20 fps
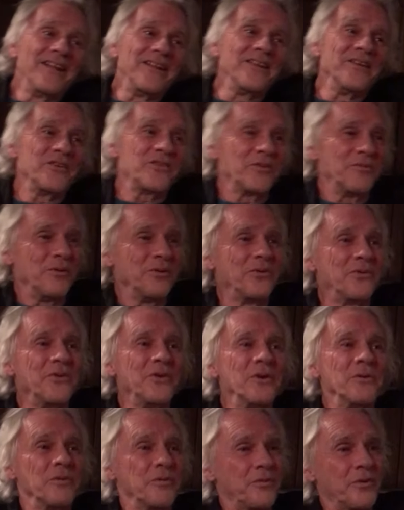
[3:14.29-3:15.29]
oh, was the
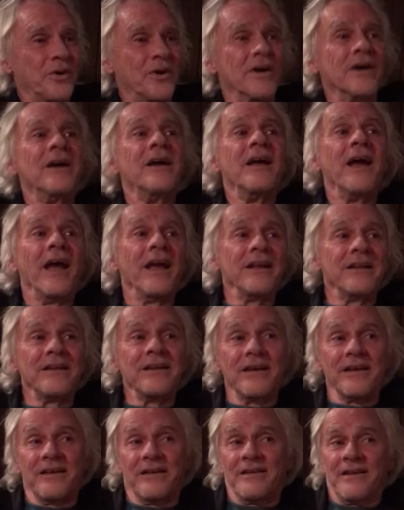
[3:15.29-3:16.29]
year before. And
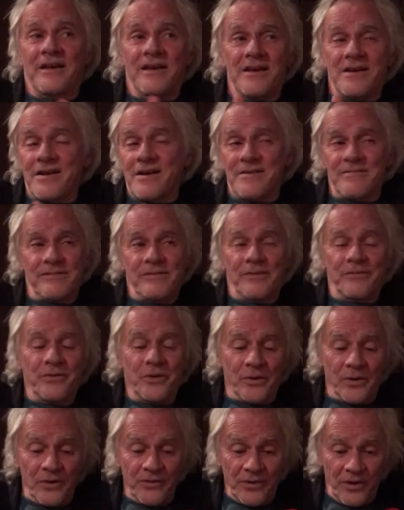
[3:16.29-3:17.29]
yet, uh, of
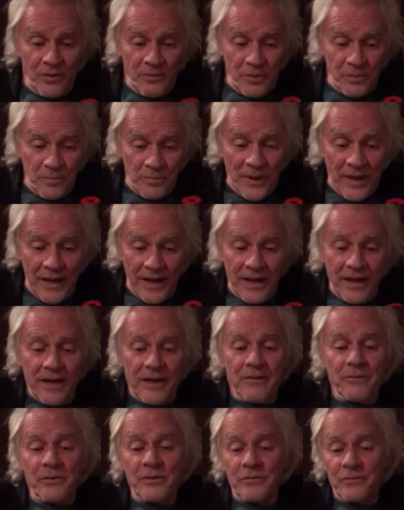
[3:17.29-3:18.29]
course, I went
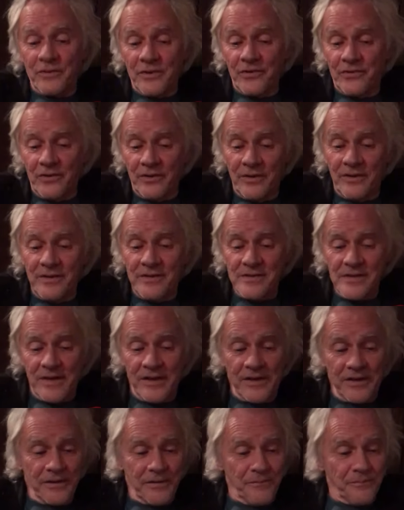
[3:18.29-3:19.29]
back, revisited
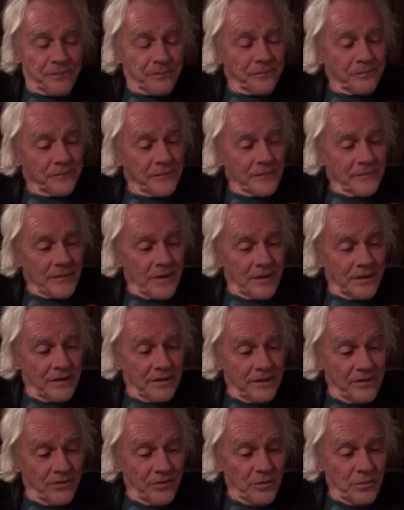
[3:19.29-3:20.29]
um,
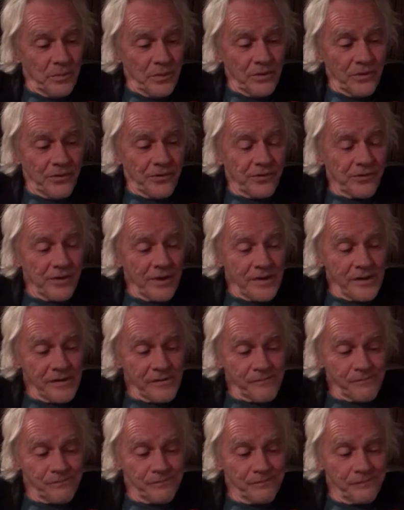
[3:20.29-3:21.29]
Elizabeth's
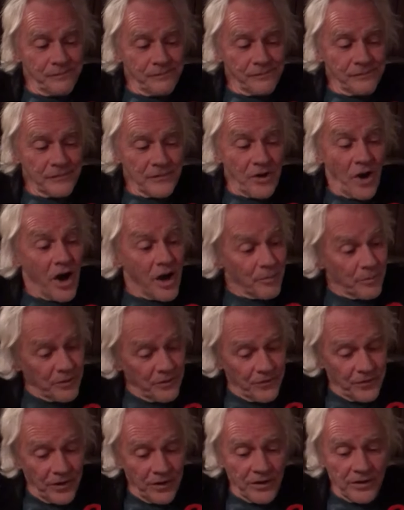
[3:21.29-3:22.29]
um,
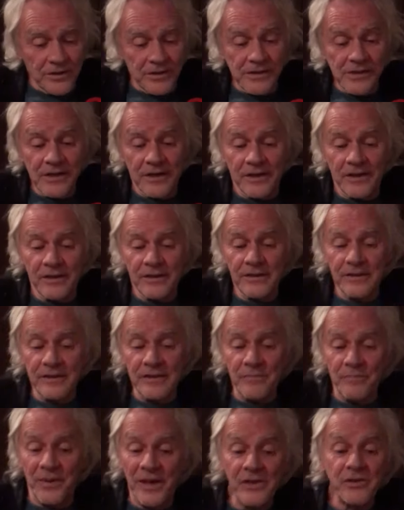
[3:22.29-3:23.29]
commentary on
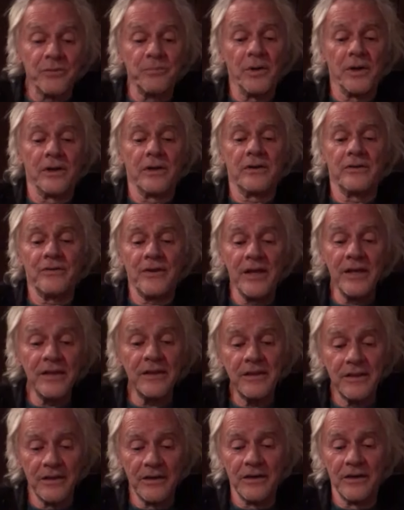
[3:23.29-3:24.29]
the benchmark
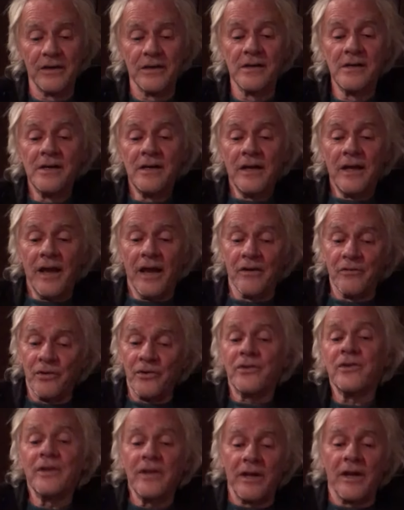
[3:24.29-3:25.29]
10th year
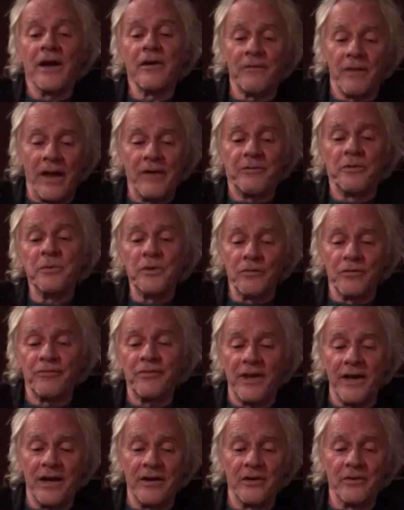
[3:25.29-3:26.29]
anniversary. And uh, after being
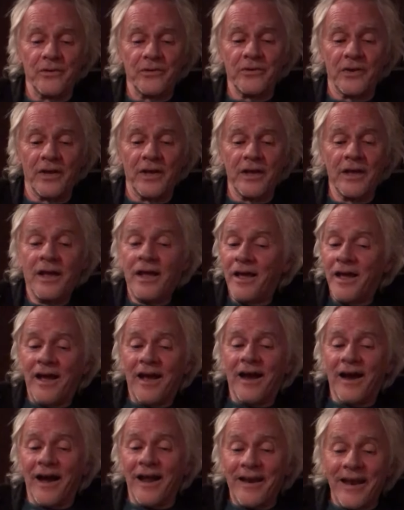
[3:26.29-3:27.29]
flattered, it's like,
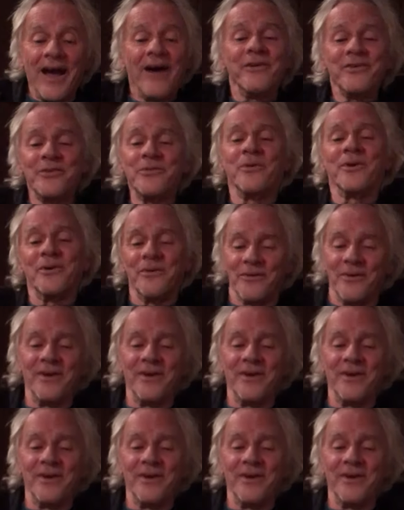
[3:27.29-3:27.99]
now I just want to